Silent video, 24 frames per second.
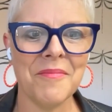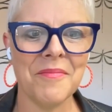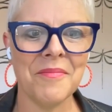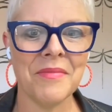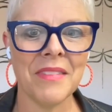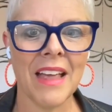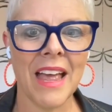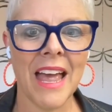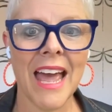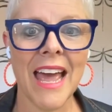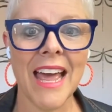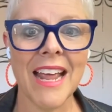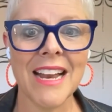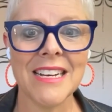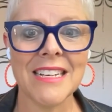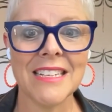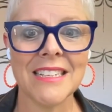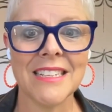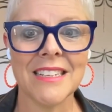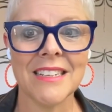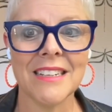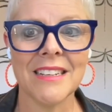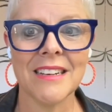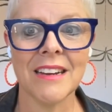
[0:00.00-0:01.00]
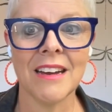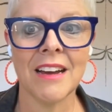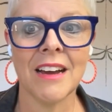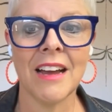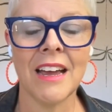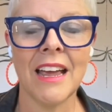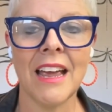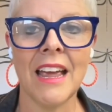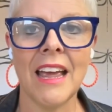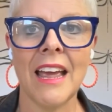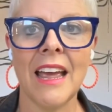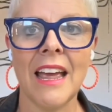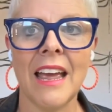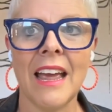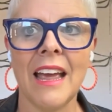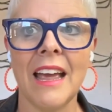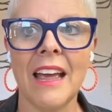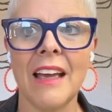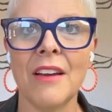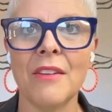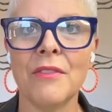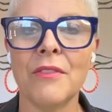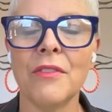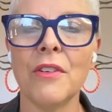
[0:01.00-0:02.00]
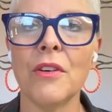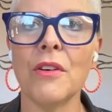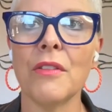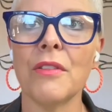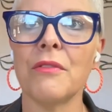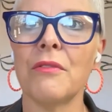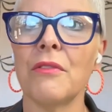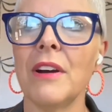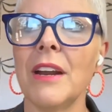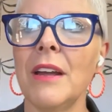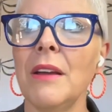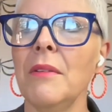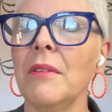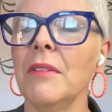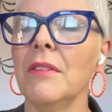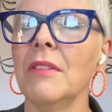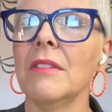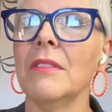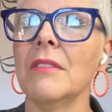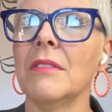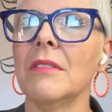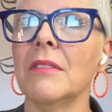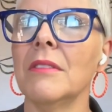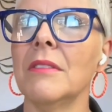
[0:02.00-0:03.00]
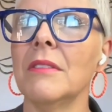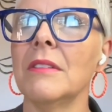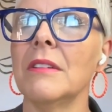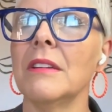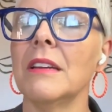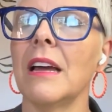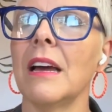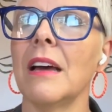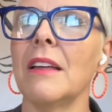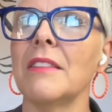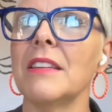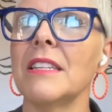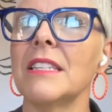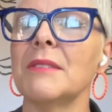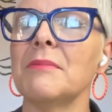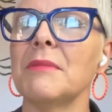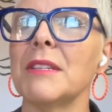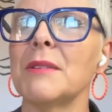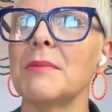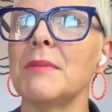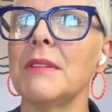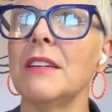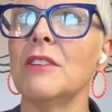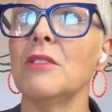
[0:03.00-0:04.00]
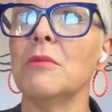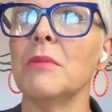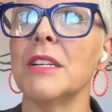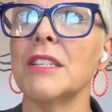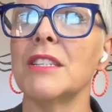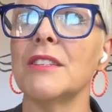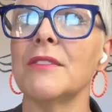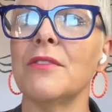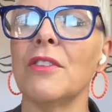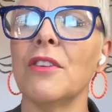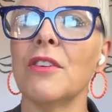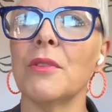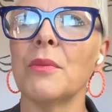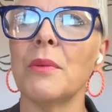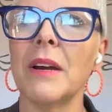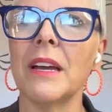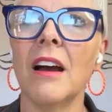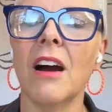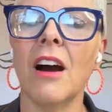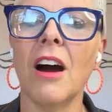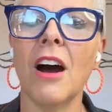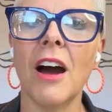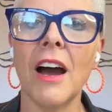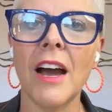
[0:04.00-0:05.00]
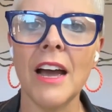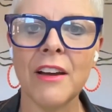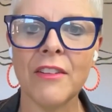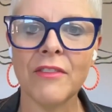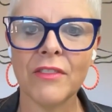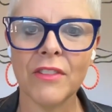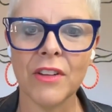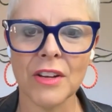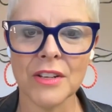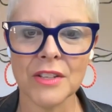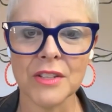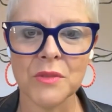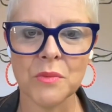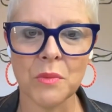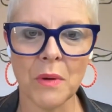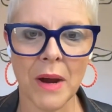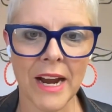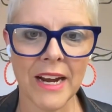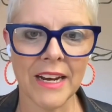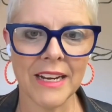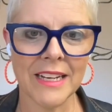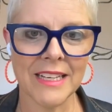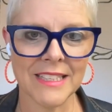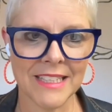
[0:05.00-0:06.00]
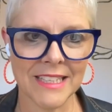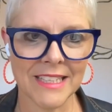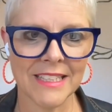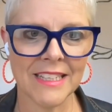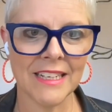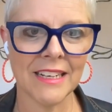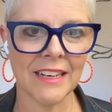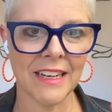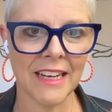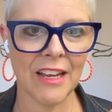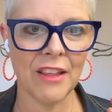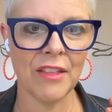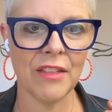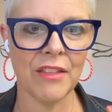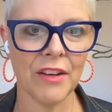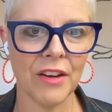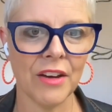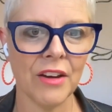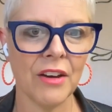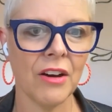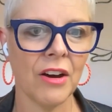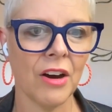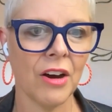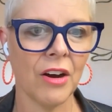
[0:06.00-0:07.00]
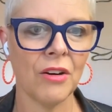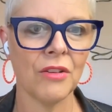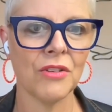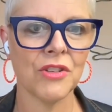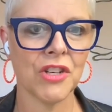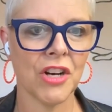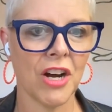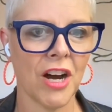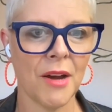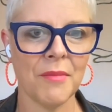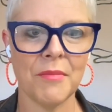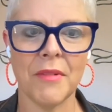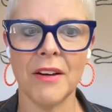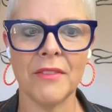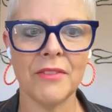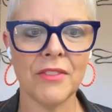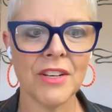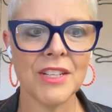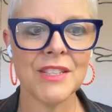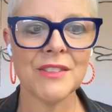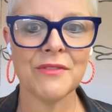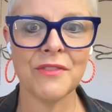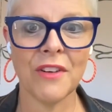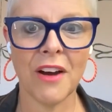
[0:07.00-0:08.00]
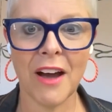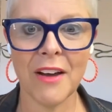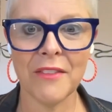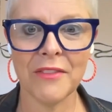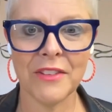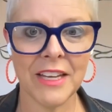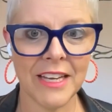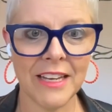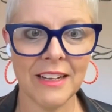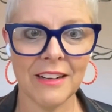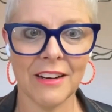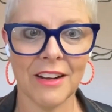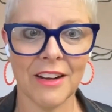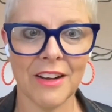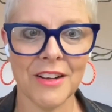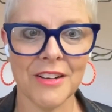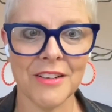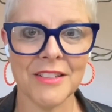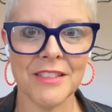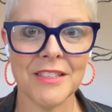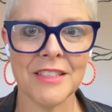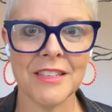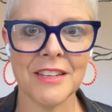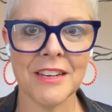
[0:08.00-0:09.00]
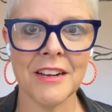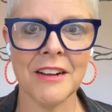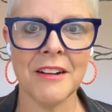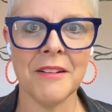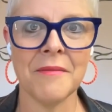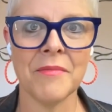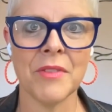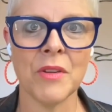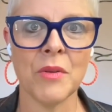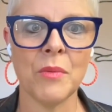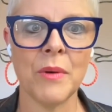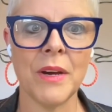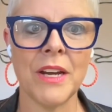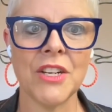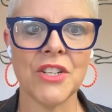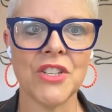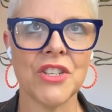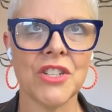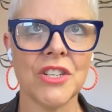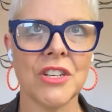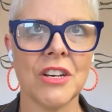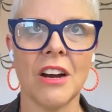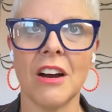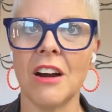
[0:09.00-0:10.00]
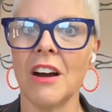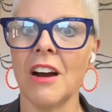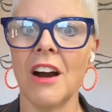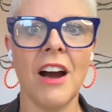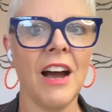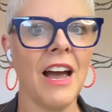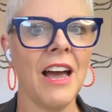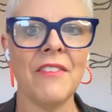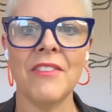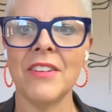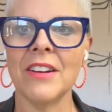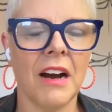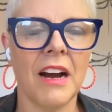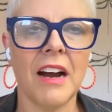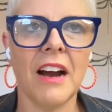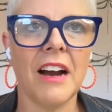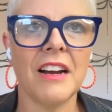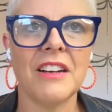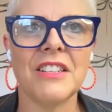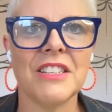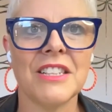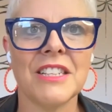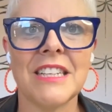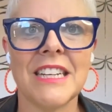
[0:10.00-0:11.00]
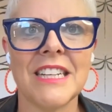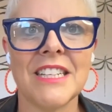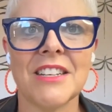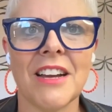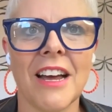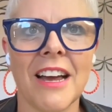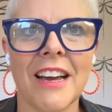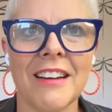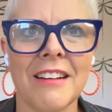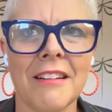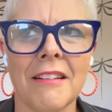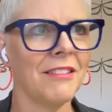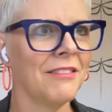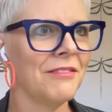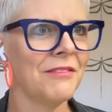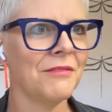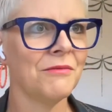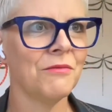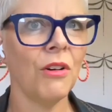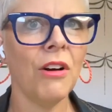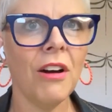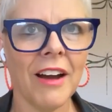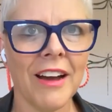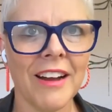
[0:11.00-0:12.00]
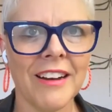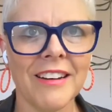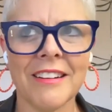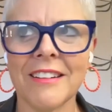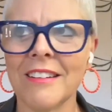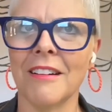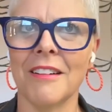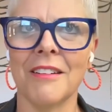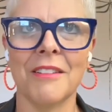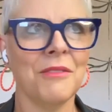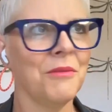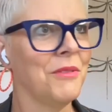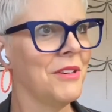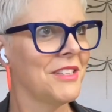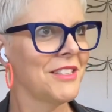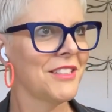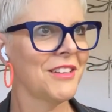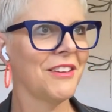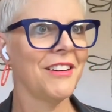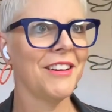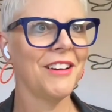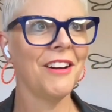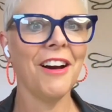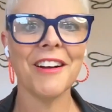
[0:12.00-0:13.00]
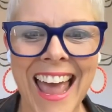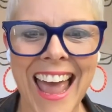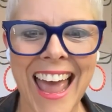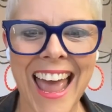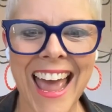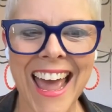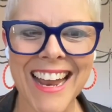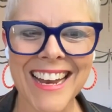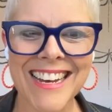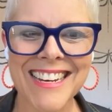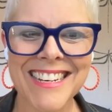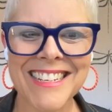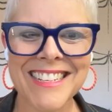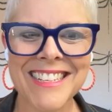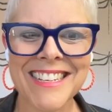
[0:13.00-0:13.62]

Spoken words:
and for this must be almost the 4th week, I have lost weight consistently the whole time. I've lost 5 kilos, which it's like, right, what's going on? And